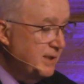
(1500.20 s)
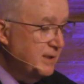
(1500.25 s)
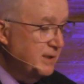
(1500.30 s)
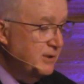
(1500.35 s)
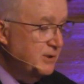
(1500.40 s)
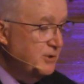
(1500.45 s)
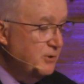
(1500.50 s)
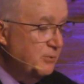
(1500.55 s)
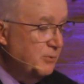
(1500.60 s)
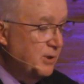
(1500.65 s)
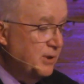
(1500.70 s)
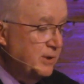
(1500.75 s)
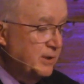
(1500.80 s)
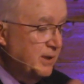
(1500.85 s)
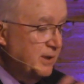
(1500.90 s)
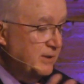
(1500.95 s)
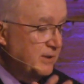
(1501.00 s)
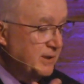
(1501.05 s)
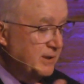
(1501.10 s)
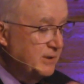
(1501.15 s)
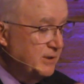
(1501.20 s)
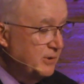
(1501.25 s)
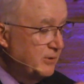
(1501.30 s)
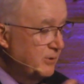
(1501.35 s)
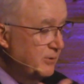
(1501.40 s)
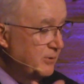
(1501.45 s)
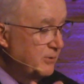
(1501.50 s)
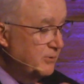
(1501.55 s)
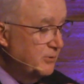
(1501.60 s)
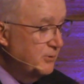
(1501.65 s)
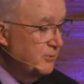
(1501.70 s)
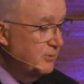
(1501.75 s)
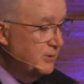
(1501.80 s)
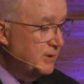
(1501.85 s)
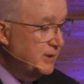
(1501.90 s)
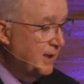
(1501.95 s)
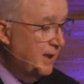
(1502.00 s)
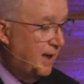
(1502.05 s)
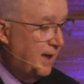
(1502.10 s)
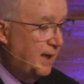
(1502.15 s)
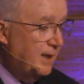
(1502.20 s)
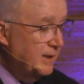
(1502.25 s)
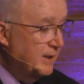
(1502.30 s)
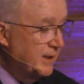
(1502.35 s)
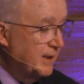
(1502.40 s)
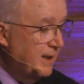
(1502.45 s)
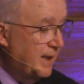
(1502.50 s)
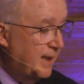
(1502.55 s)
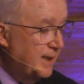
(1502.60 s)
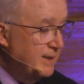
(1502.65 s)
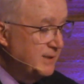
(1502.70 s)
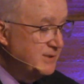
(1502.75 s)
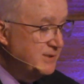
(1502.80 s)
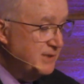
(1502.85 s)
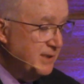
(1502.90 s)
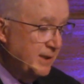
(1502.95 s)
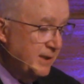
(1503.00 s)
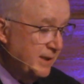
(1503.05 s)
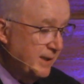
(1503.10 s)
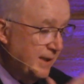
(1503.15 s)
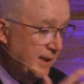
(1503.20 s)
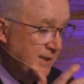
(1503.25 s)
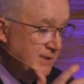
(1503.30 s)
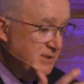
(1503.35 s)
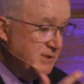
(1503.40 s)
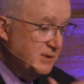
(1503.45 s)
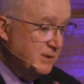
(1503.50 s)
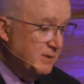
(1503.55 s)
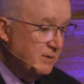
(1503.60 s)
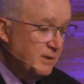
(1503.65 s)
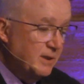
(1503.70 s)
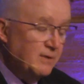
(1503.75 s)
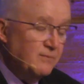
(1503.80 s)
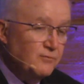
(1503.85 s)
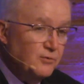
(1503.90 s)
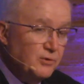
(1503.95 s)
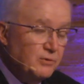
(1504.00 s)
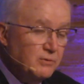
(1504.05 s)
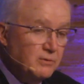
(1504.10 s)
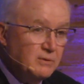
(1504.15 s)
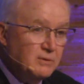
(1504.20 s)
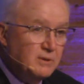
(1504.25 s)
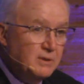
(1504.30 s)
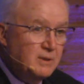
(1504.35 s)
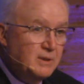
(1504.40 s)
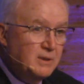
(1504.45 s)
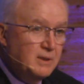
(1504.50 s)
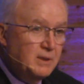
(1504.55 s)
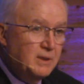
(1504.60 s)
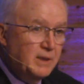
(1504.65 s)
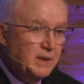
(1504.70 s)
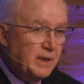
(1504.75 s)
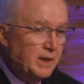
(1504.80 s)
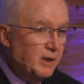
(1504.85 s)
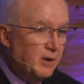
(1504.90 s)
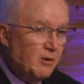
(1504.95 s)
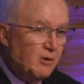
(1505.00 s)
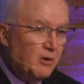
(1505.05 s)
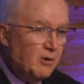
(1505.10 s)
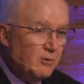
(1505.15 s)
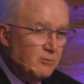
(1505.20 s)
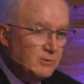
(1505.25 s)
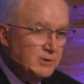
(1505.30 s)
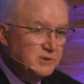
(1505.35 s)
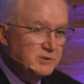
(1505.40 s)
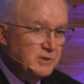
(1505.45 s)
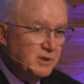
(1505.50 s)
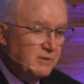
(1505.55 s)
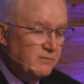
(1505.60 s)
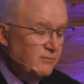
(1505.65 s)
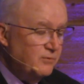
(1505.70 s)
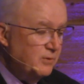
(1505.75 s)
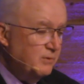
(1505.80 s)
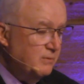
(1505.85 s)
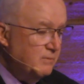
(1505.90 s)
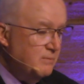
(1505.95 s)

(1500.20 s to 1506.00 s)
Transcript: that you want nothing to go- do with God, and God is saying, I still love you, and I'll always love you.